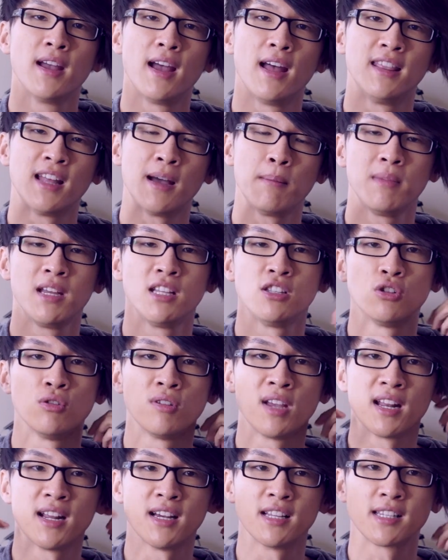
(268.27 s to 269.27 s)
and that means you
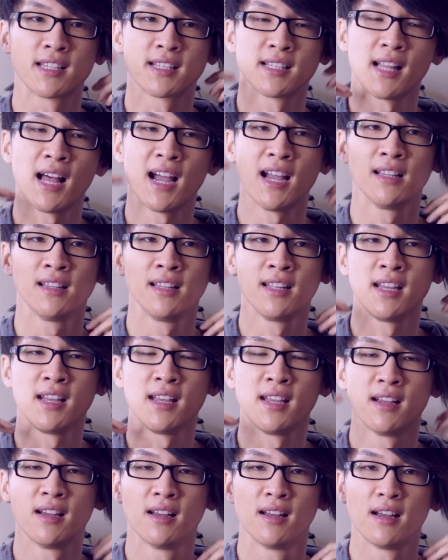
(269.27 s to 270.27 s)
get a
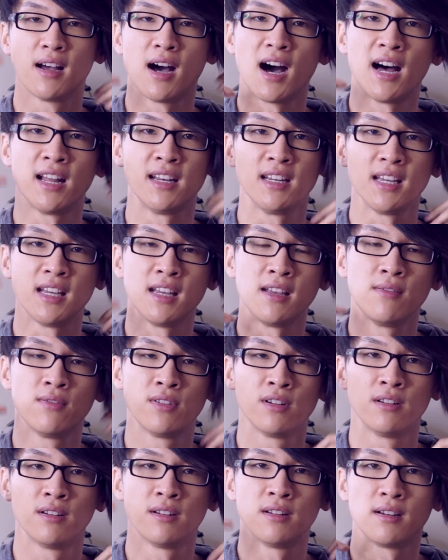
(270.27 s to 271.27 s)
slightly
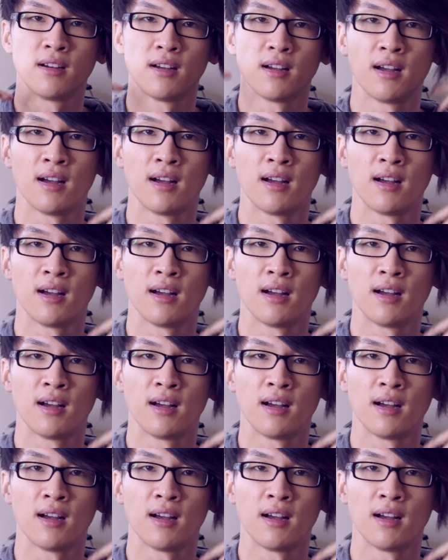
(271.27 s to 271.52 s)
uneven